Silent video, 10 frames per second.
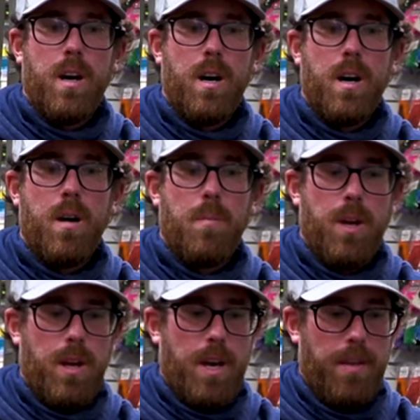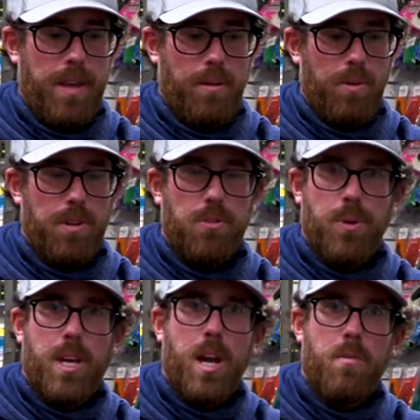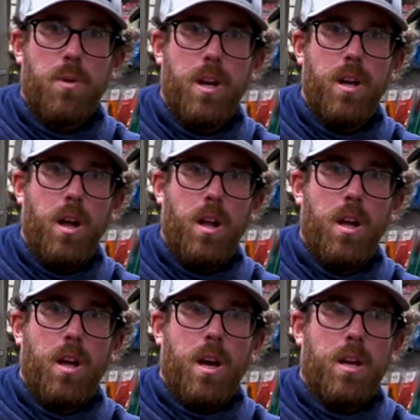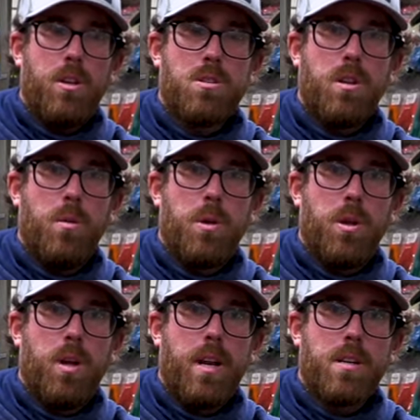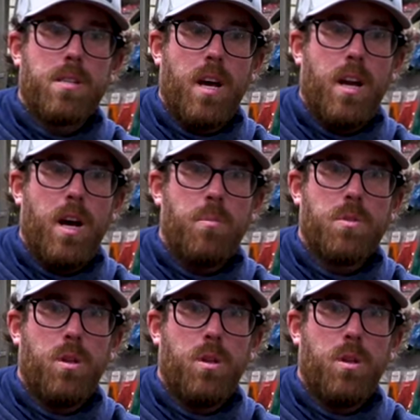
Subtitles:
And then with 3K reel, I can use a little bit lighter setup.